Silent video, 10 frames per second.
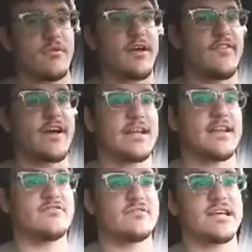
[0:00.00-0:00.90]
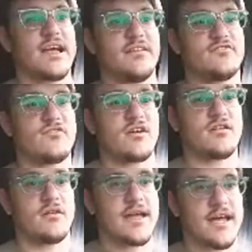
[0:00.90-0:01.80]
I find it interesting how the truck
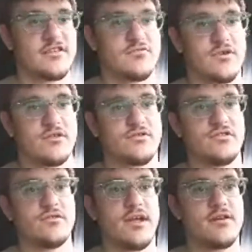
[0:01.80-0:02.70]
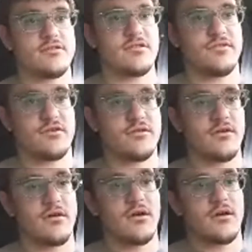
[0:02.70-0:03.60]
only has 1 or 2 gears on the,
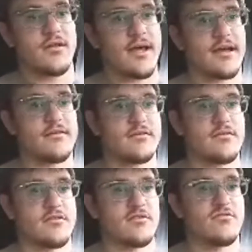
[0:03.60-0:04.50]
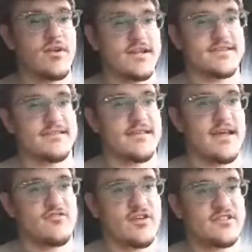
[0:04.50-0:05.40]
like, what is it,
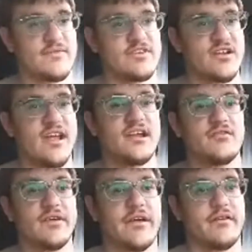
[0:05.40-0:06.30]
that transmission handle there?